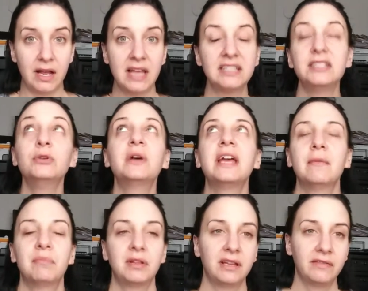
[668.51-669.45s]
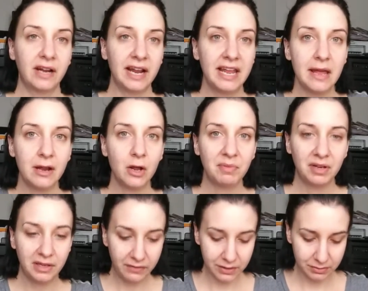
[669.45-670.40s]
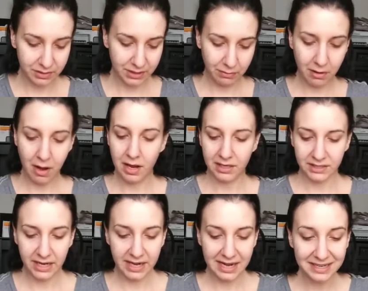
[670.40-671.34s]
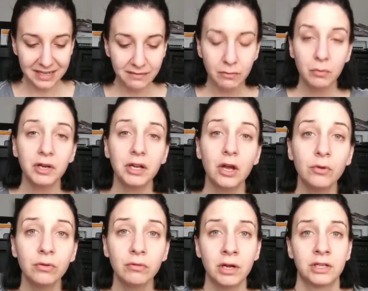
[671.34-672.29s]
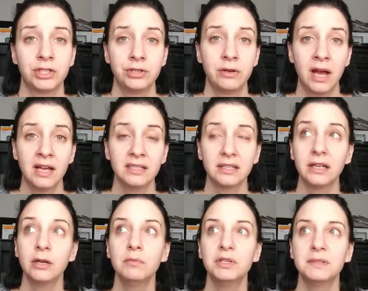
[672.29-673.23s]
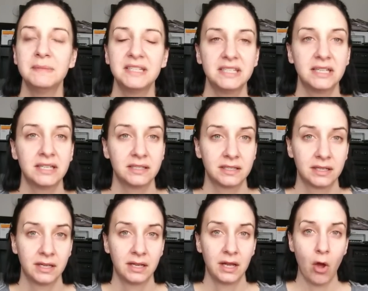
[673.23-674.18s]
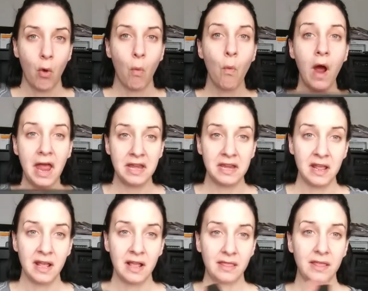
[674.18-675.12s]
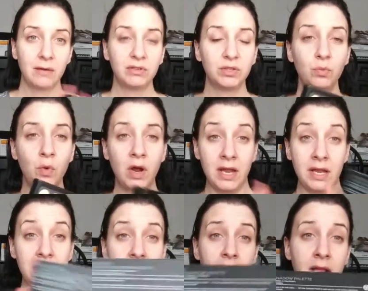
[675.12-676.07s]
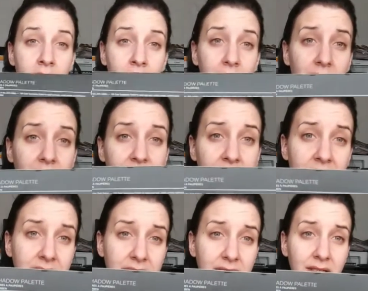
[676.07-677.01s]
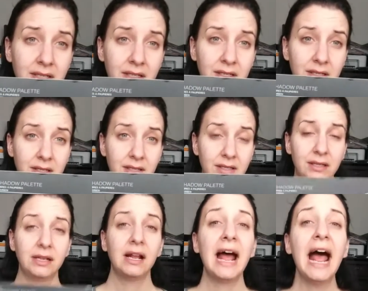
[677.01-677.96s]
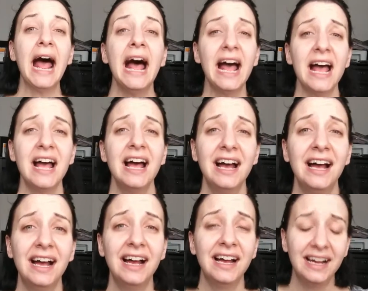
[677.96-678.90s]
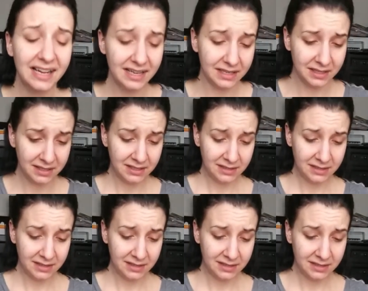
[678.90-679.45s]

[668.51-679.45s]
I cannot believe this was at Ross. And I didn't even want to go to Ross, you guys. I almost missed this. There was one. Look at this. Ah!